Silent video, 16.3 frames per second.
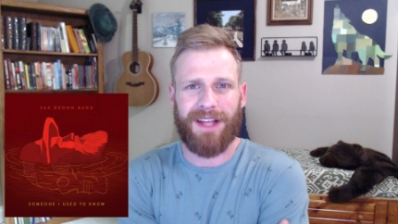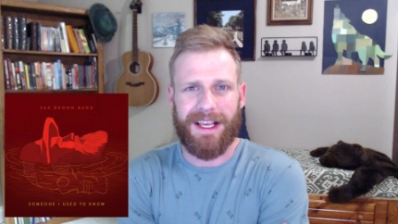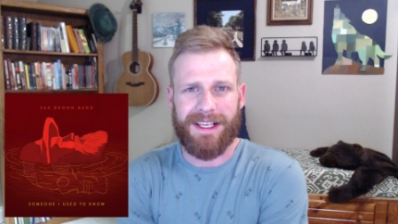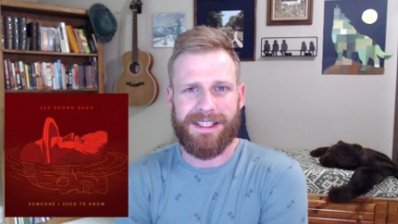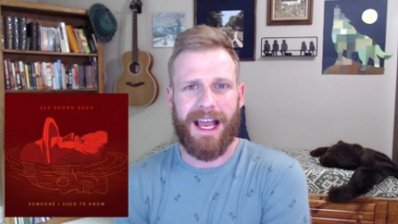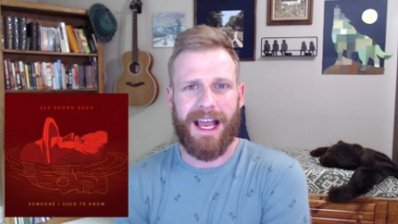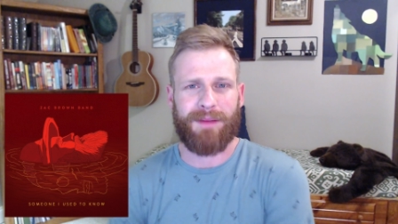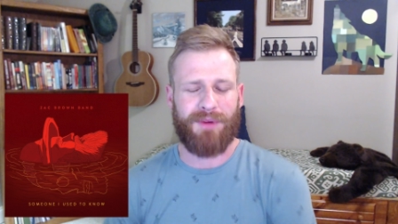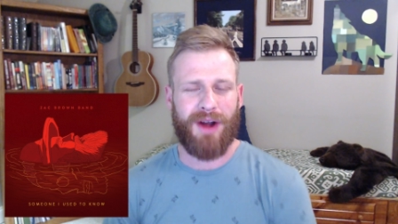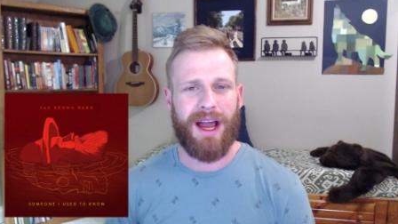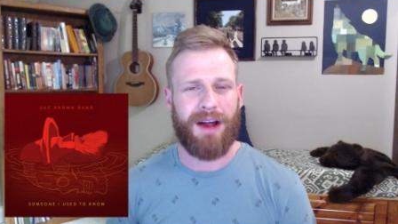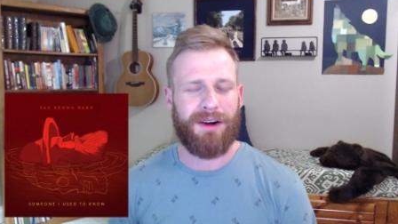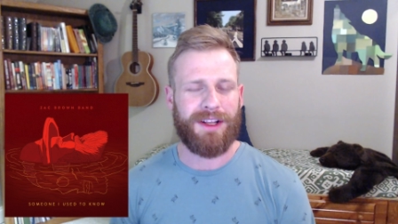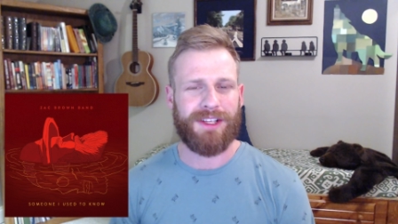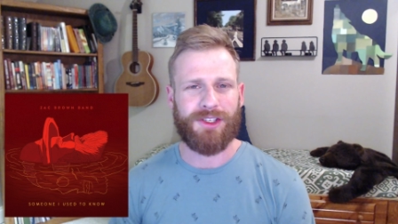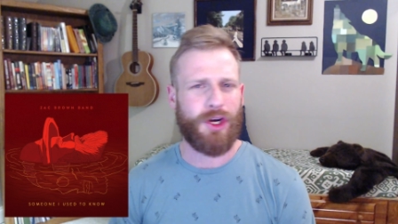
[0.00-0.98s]
like Zac
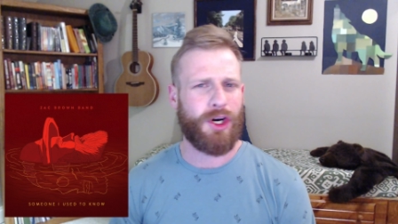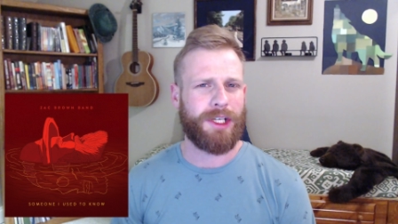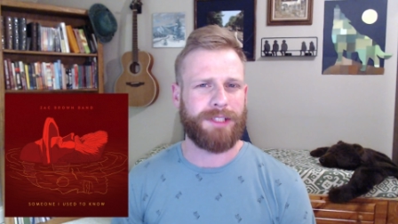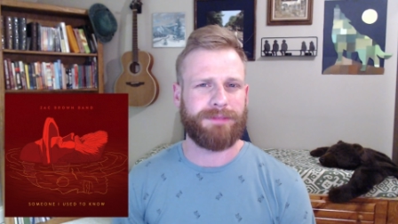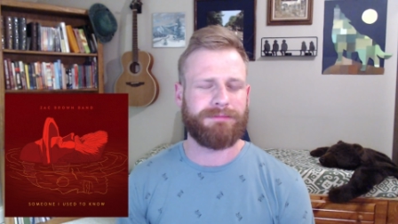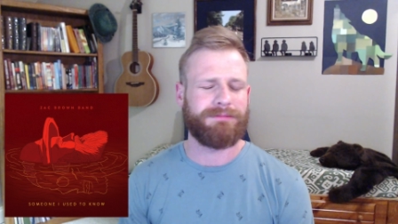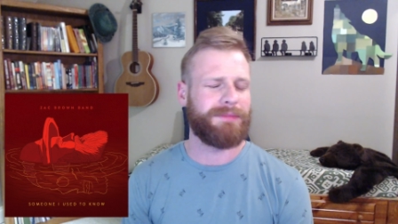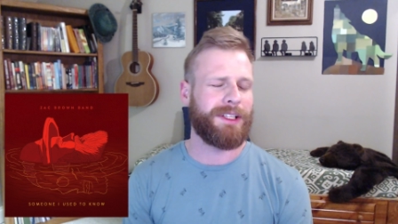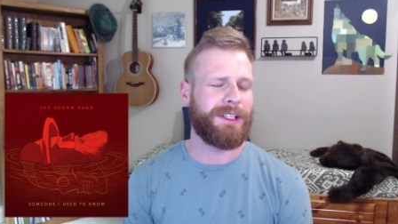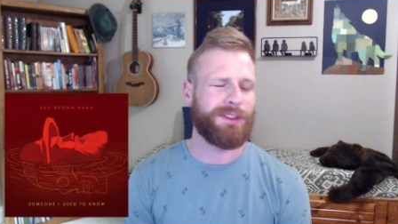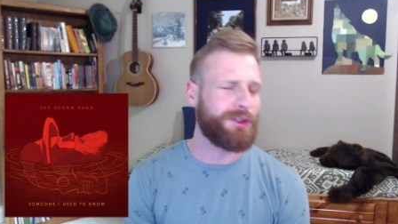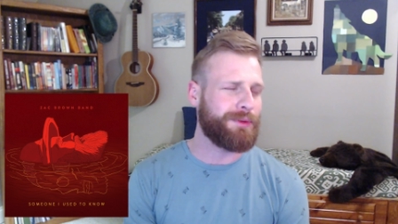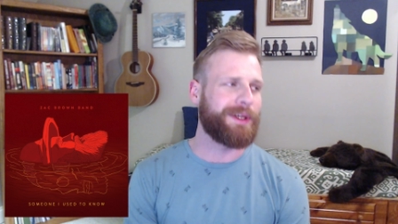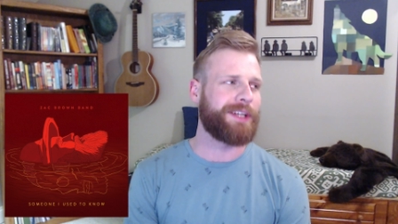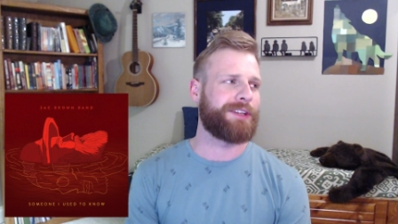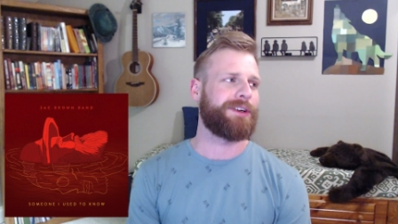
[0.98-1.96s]
Brown has gone a
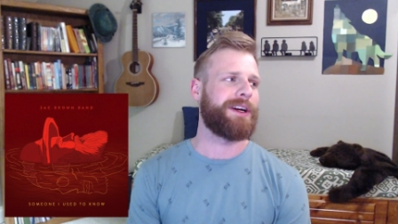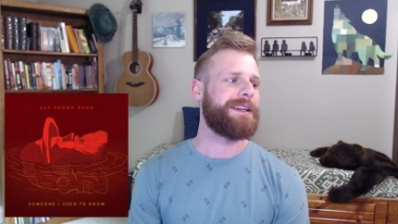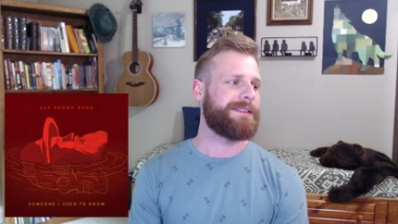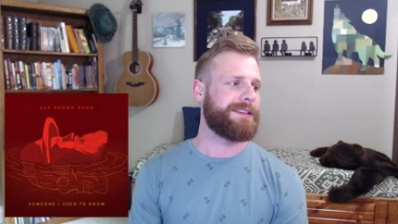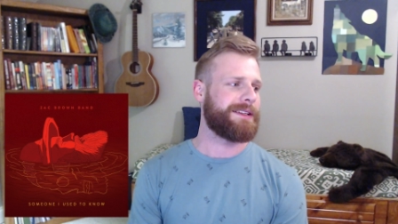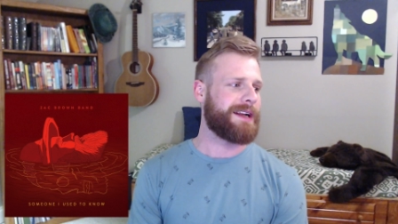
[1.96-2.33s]
little bit crazy,